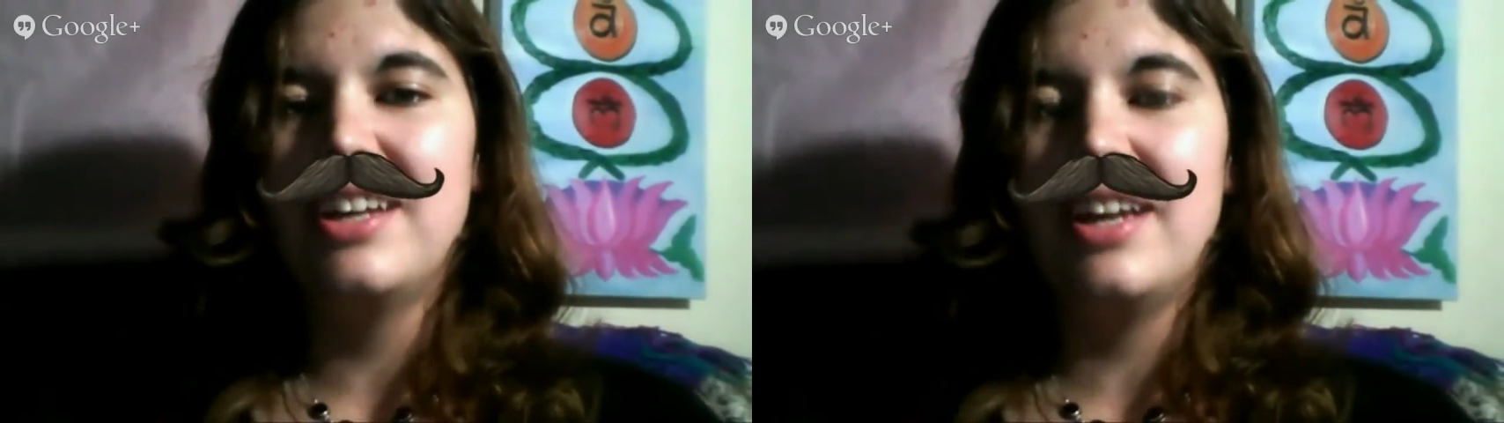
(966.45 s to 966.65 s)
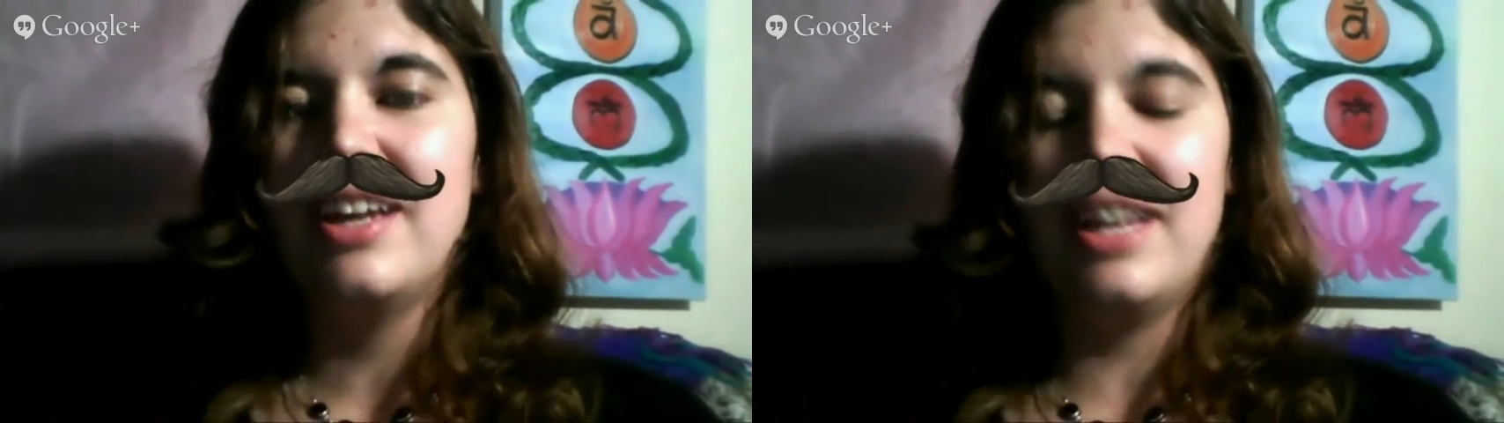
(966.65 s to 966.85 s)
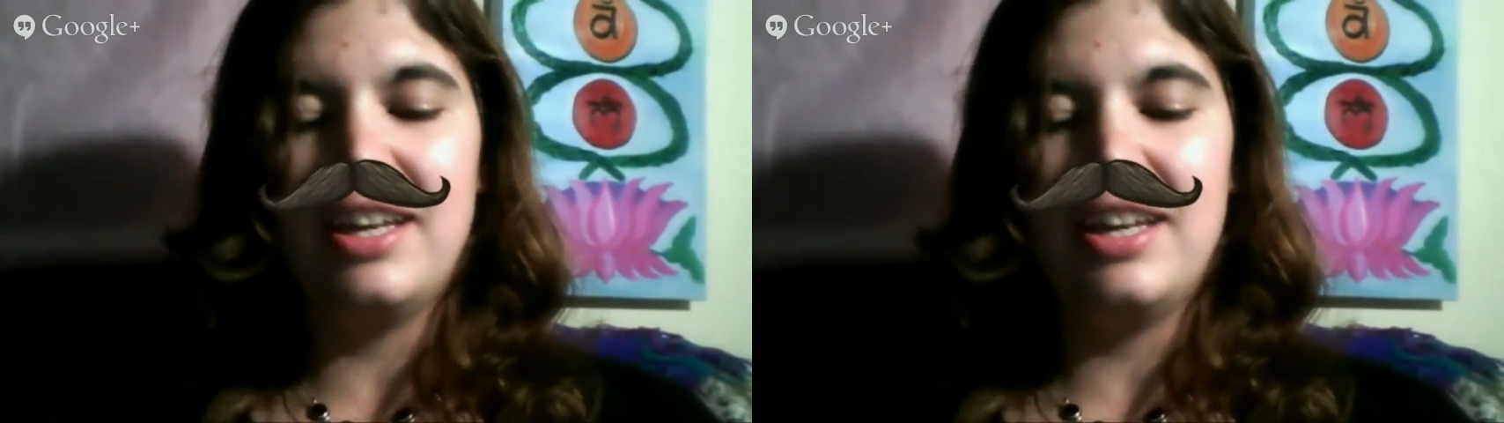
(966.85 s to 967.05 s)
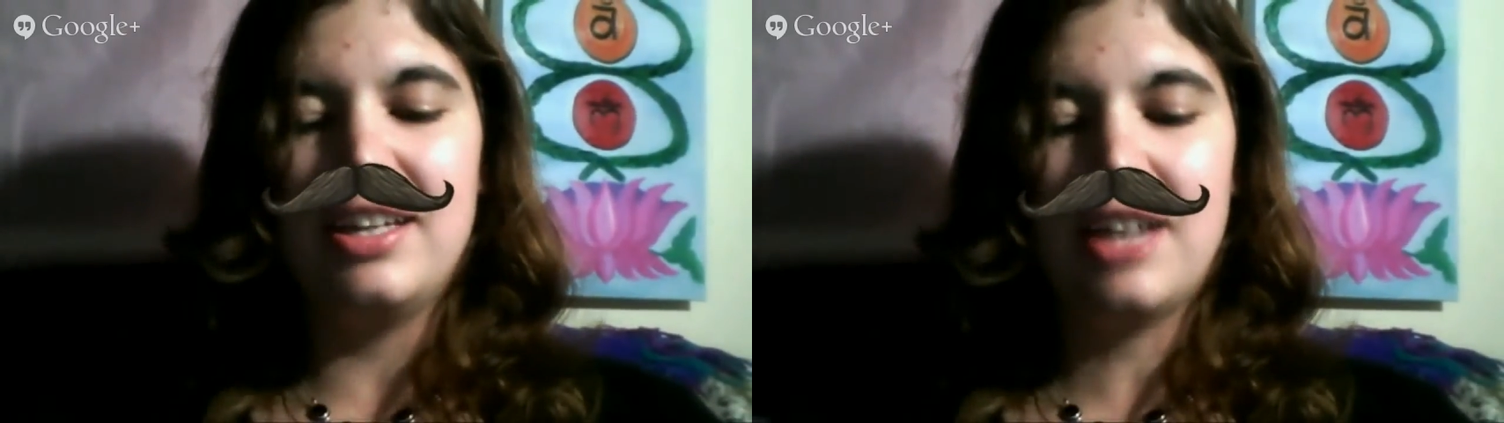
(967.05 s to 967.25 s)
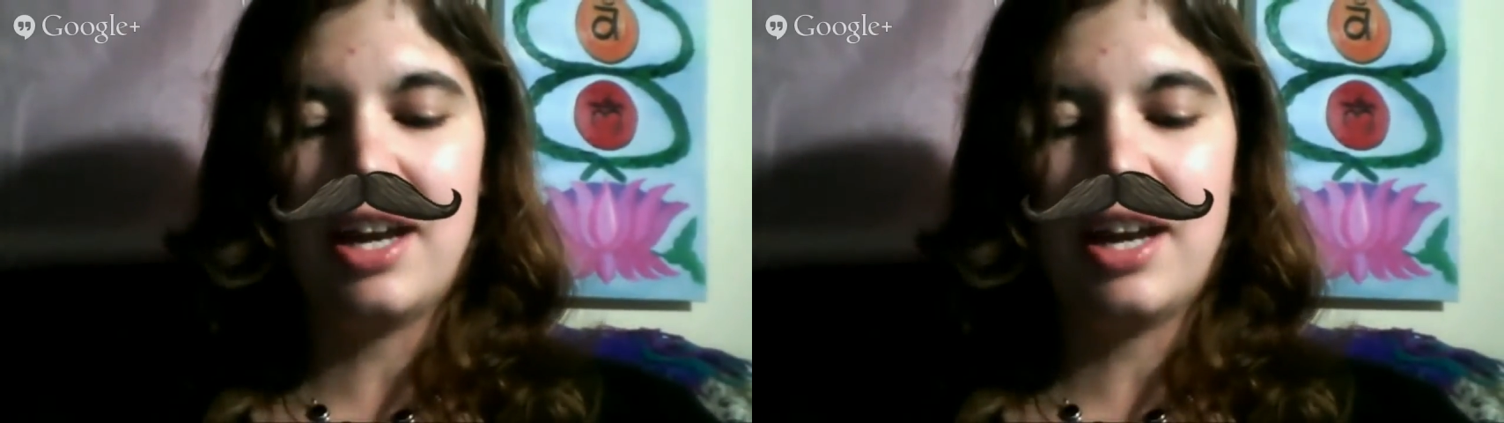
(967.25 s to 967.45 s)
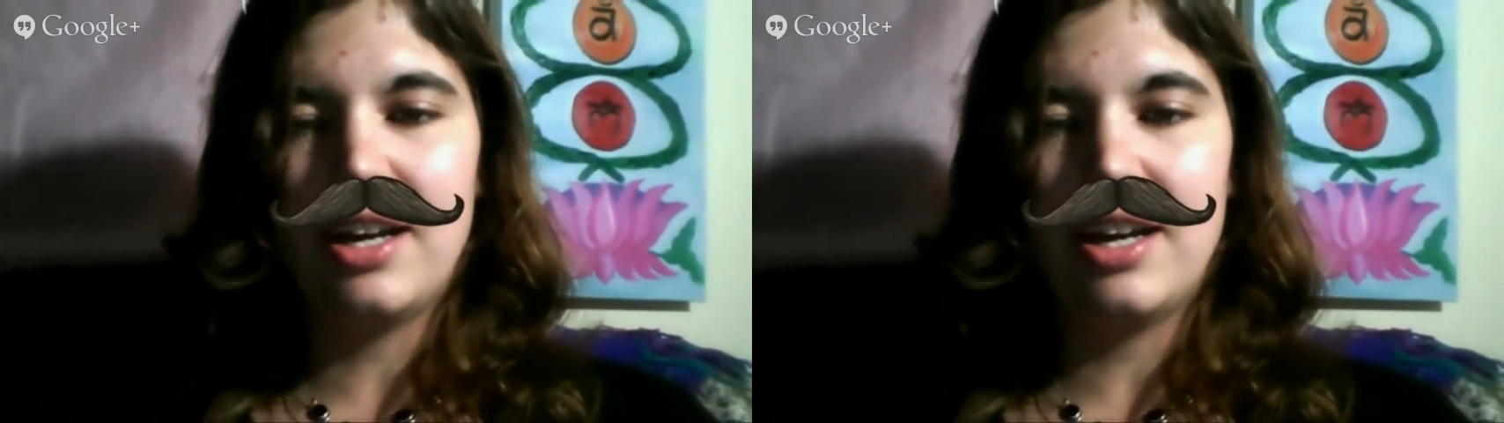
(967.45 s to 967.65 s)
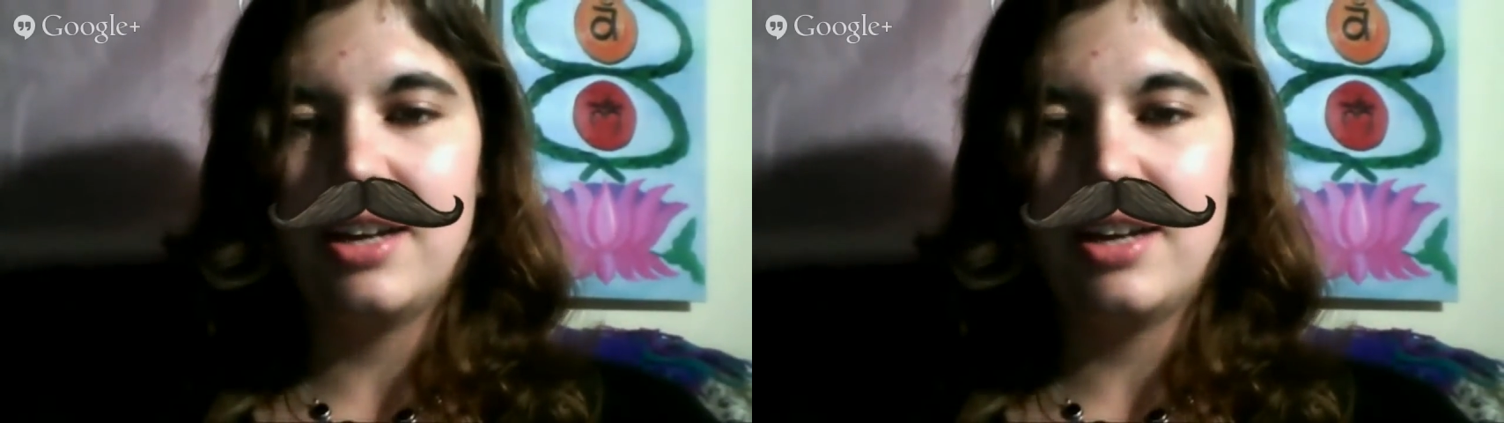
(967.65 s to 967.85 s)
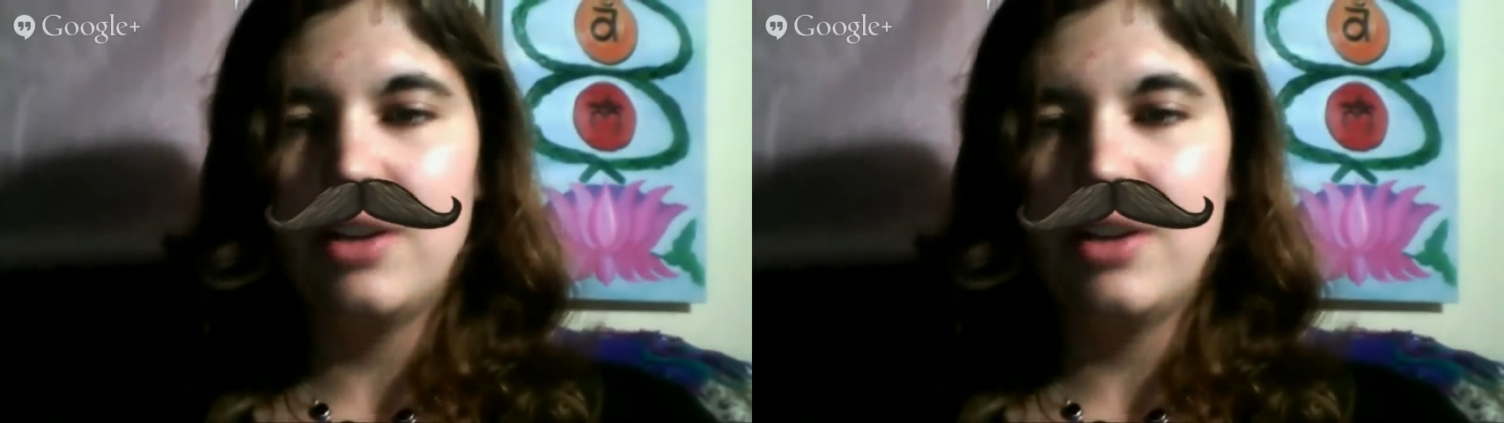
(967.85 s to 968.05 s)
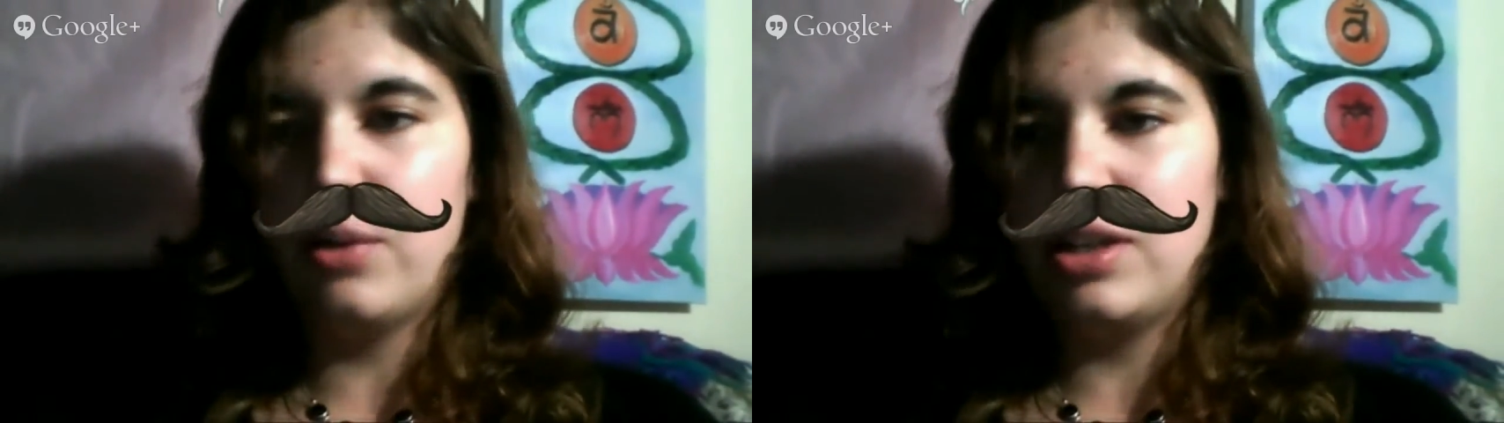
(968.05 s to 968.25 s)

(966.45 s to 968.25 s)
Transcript: And I want